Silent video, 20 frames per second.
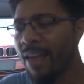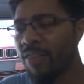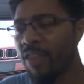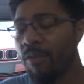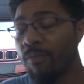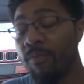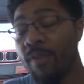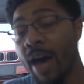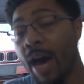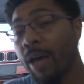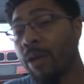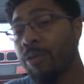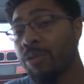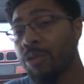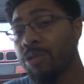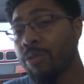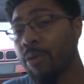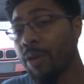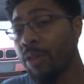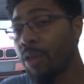the values
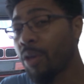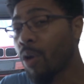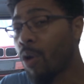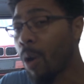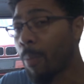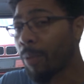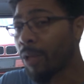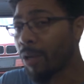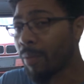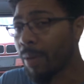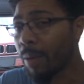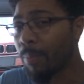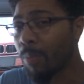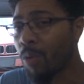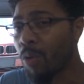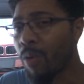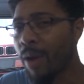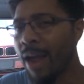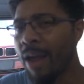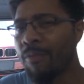are starting to go up a little bit
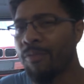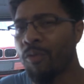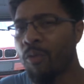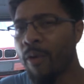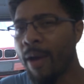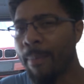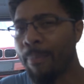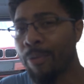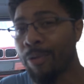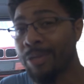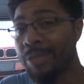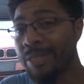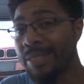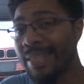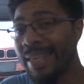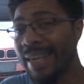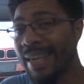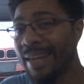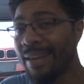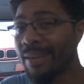more, and for a
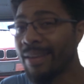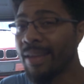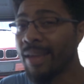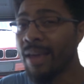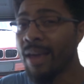pristine